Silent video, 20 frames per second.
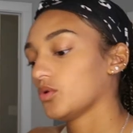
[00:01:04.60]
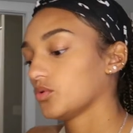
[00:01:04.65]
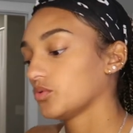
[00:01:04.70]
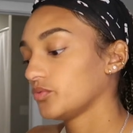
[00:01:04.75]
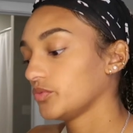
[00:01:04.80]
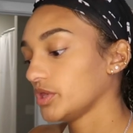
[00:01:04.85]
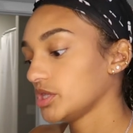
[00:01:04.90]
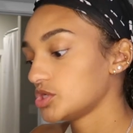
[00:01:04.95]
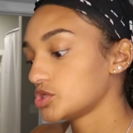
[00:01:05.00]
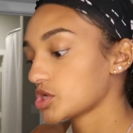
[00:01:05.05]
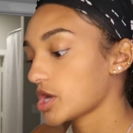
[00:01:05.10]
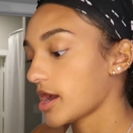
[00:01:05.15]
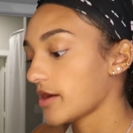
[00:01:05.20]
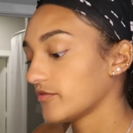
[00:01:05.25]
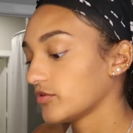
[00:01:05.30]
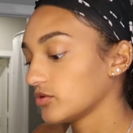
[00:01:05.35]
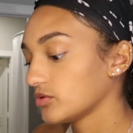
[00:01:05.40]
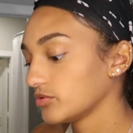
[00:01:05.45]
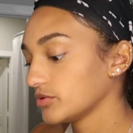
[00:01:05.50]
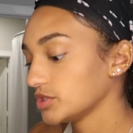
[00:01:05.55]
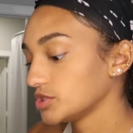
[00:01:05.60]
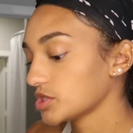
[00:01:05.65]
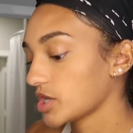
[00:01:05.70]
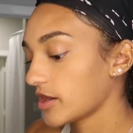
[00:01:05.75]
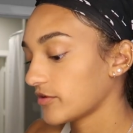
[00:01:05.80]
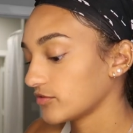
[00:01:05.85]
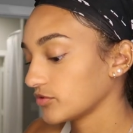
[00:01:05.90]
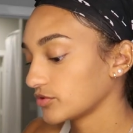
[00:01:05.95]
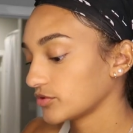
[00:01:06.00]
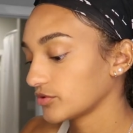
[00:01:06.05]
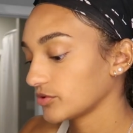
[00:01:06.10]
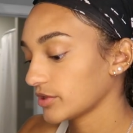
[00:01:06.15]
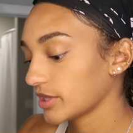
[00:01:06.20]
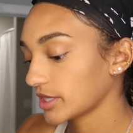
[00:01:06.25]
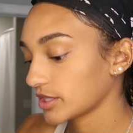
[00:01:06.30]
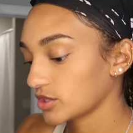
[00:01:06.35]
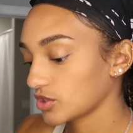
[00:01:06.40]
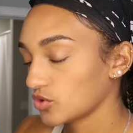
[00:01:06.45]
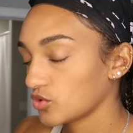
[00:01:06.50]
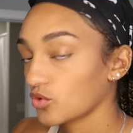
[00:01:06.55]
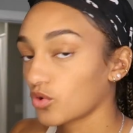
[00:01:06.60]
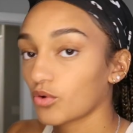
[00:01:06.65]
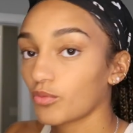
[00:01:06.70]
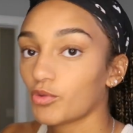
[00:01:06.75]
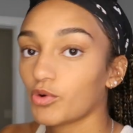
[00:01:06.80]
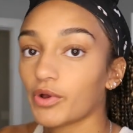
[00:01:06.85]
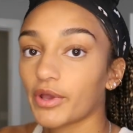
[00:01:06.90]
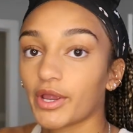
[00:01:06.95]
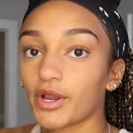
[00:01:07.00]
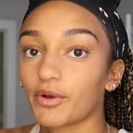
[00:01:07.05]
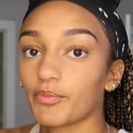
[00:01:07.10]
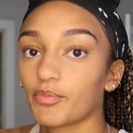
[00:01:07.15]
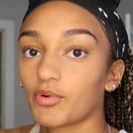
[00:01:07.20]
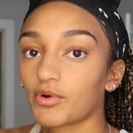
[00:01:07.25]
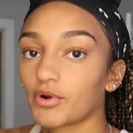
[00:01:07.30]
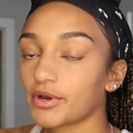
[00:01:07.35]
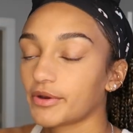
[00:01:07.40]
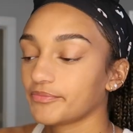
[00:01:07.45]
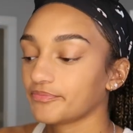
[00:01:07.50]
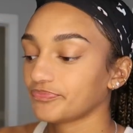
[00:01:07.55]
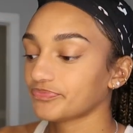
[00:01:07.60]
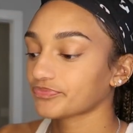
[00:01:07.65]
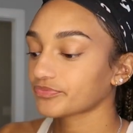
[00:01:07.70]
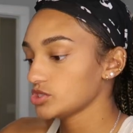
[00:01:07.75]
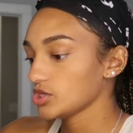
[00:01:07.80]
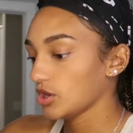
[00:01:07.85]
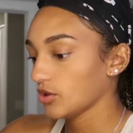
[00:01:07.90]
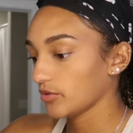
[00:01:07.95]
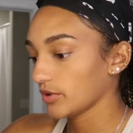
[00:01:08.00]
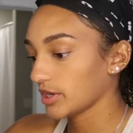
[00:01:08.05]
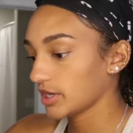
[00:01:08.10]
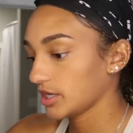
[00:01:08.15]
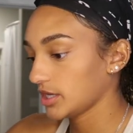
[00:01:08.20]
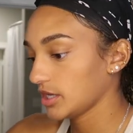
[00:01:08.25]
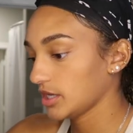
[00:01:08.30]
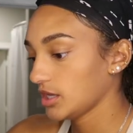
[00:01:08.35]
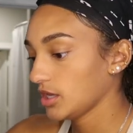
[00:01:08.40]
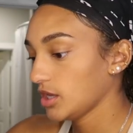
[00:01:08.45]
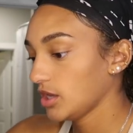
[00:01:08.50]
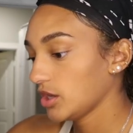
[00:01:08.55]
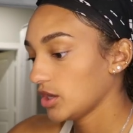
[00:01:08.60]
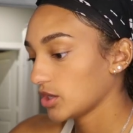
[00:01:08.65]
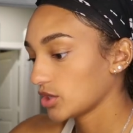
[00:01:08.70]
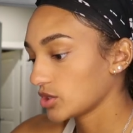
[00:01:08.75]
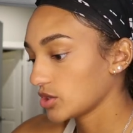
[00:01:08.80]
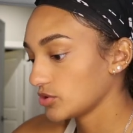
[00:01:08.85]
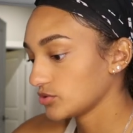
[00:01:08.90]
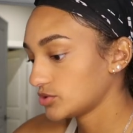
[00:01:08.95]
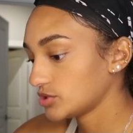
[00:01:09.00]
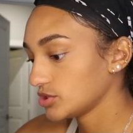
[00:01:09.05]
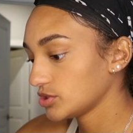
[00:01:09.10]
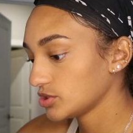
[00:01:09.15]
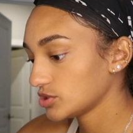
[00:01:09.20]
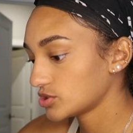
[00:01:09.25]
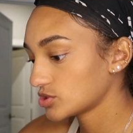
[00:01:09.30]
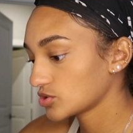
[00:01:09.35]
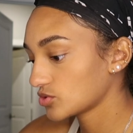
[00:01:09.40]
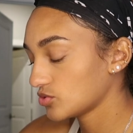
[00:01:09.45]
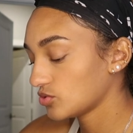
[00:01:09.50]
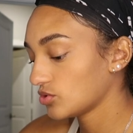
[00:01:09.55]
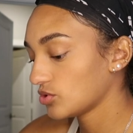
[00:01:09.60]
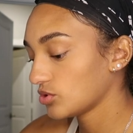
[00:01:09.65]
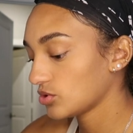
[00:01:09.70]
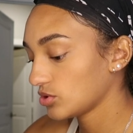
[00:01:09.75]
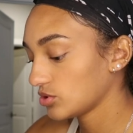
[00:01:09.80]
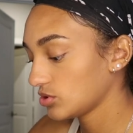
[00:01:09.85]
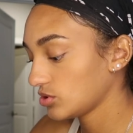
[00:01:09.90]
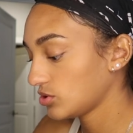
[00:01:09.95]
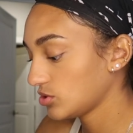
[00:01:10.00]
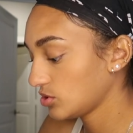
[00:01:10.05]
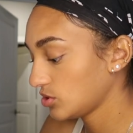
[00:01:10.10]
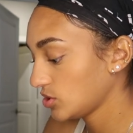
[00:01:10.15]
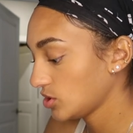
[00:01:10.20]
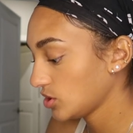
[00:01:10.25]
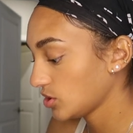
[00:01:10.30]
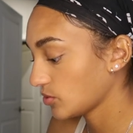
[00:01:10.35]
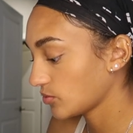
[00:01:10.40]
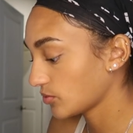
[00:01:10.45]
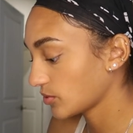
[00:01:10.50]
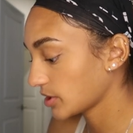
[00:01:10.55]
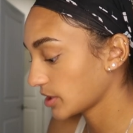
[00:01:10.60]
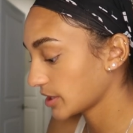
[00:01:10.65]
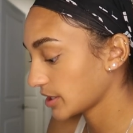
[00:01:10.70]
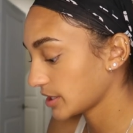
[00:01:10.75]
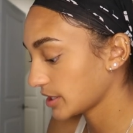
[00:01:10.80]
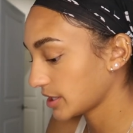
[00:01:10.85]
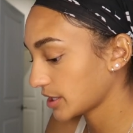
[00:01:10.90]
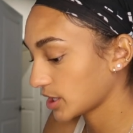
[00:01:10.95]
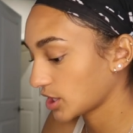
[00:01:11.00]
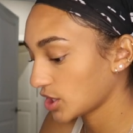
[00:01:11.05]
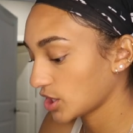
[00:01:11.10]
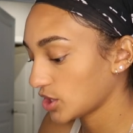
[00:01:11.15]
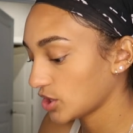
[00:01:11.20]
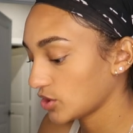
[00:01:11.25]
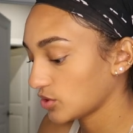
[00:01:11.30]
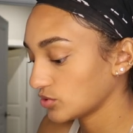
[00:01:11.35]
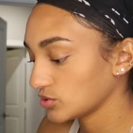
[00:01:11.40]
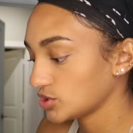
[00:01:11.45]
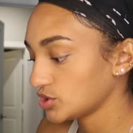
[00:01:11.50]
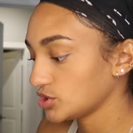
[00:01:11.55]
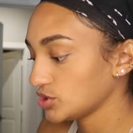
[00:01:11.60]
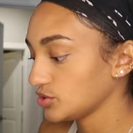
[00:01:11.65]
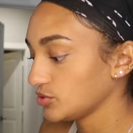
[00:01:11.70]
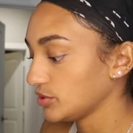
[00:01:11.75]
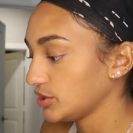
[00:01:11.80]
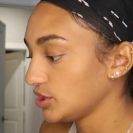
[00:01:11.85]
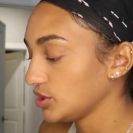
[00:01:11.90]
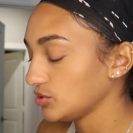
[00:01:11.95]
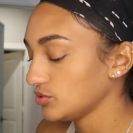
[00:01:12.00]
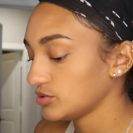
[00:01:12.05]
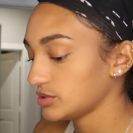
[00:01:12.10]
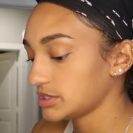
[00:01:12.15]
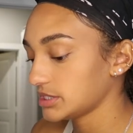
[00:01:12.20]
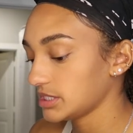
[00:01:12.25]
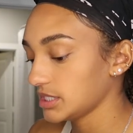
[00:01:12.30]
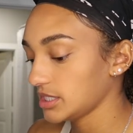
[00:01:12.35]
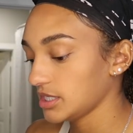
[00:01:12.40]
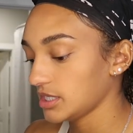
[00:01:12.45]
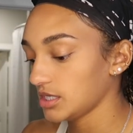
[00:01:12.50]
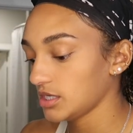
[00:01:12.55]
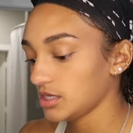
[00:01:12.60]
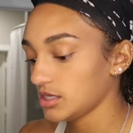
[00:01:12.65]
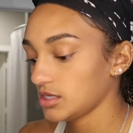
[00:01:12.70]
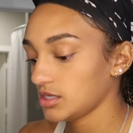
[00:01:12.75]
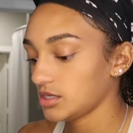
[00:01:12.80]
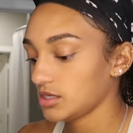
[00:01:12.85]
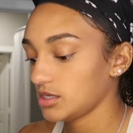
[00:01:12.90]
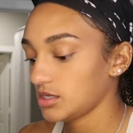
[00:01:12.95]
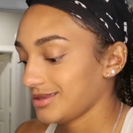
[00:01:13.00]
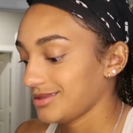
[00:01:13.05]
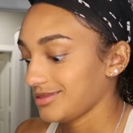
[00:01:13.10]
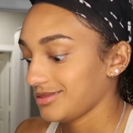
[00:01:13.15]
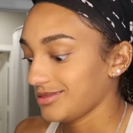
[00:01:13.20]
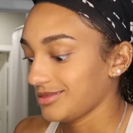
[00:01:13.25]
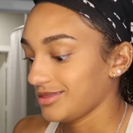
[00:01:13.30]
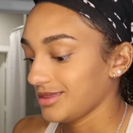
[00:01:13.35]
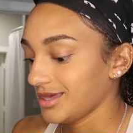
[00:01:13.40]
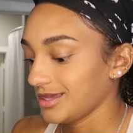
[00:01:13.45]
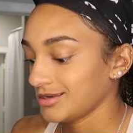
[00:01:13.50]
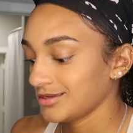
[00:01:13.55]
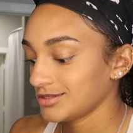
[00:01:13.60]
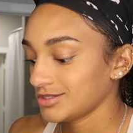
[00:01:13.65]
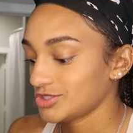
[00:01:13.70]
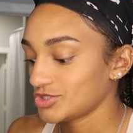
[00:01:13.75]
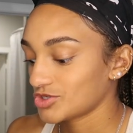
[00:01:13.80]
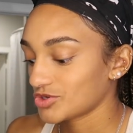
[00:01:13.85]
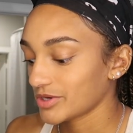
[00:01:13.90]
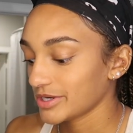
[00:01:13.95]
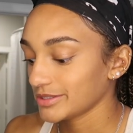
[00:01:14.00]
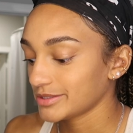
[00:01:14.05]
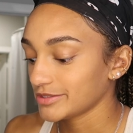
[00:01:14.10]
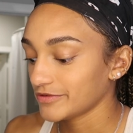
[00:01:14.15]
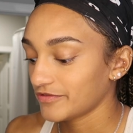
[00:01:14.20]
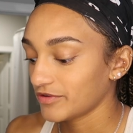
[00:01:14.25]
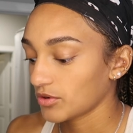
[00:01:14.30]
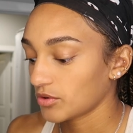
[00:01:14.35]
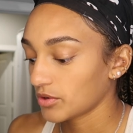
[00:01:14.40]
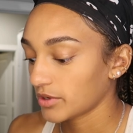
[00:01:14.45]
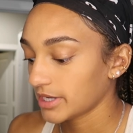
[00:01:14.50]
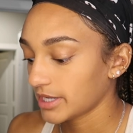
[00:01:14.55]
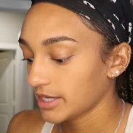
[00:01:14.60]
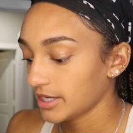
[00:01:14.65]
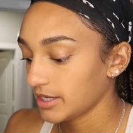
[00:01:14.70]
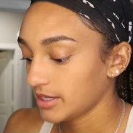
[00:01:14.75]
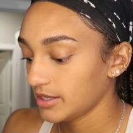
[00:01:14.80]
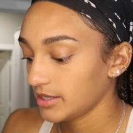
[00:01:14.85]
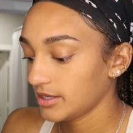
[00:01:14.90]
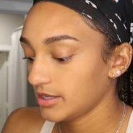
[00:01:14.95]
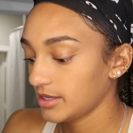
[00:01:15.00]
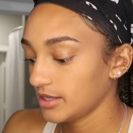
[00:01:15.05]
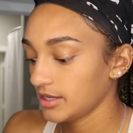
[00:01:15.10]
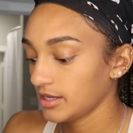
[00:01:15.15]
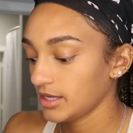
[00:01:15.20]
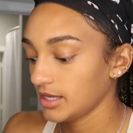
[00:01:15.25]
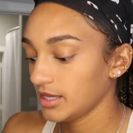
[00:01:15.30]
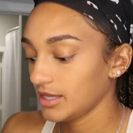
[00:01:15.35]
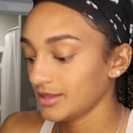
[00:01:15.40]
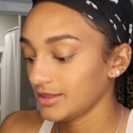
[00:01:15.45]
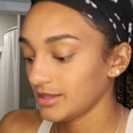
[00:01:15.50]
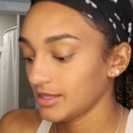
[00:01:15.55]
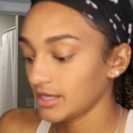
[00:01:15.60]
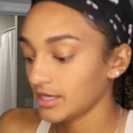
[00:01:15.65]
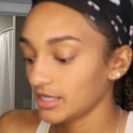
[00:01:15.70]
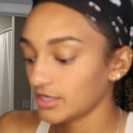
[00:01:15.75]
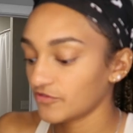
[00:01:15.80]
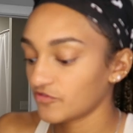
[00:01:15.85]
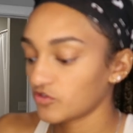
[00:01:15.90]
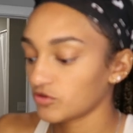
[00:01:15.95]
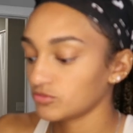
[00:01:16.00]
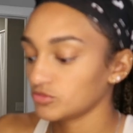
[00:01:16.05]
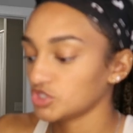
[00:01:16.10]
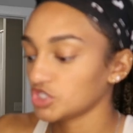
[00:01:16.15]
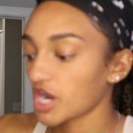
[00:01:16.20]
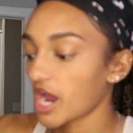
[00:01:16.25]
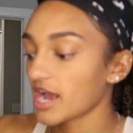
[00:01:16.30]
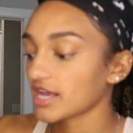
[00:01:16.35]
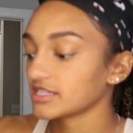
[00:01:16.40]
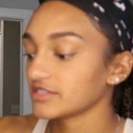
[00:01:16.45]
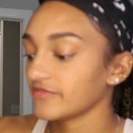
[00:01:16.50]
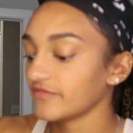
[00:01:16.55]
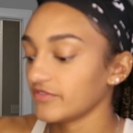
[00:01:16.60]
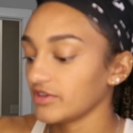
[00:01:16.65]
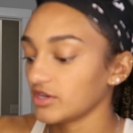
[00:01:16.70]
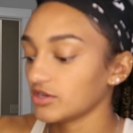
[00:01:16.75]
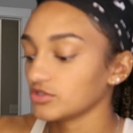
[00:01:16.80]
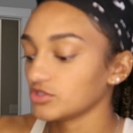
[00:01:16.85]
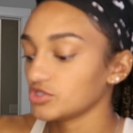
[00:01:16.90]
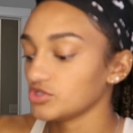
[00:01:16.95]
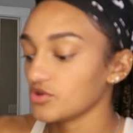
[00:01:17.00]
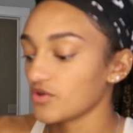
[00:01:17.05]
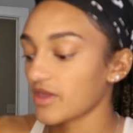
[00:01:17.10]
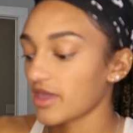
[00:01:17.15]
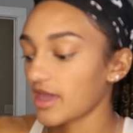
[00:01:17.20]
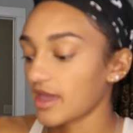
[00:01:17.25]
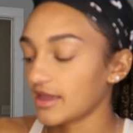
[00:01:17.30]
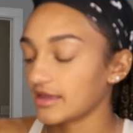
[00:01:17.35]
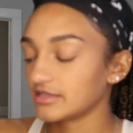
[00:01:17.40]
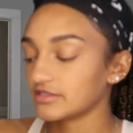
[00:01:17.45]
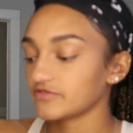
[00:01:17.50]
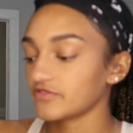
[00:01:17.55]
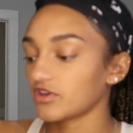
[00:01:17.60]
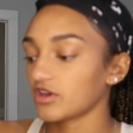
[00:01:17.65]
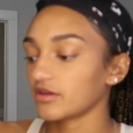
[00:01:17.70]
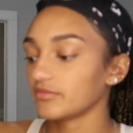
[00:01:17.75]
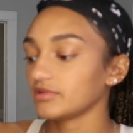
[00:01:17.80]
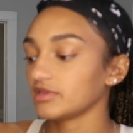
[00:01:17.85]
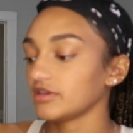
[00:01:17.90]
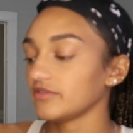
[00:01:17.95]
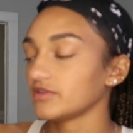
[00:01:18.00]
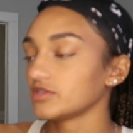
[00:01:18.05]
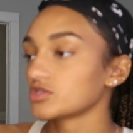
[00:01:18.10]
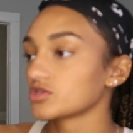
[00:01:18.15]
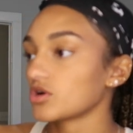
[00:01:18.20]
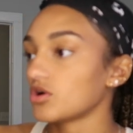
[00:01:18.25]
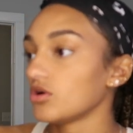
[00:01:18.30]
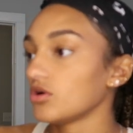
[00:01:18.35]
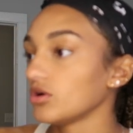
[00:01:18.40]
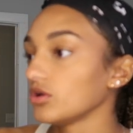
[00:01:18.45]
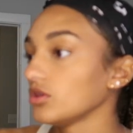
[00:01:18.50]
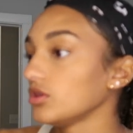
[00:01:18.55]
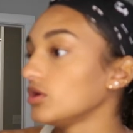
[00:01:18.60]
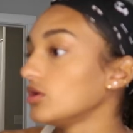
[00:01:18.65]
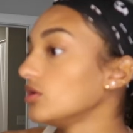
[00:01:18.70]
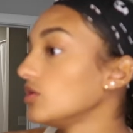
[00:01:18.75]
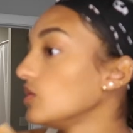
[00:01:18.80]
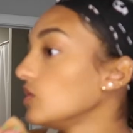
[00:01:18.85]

When we travel through like the normal airport. So we're gonna go to the school, we're gonna go to Houston, then straight to Florida, and then from Jacksonville to Gainesville, I believe it's called.